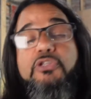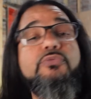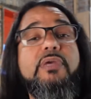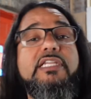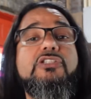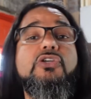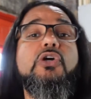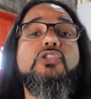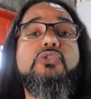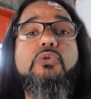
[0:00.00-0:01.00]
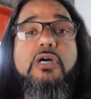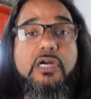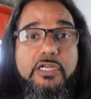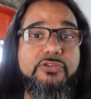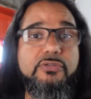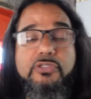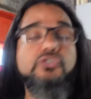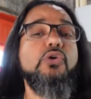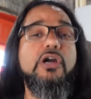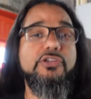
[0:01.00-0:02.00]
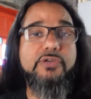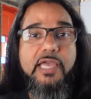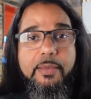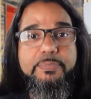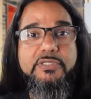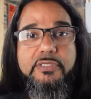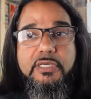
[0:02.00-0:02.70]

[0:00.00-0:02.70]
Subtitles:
You may need to go to 200 amps.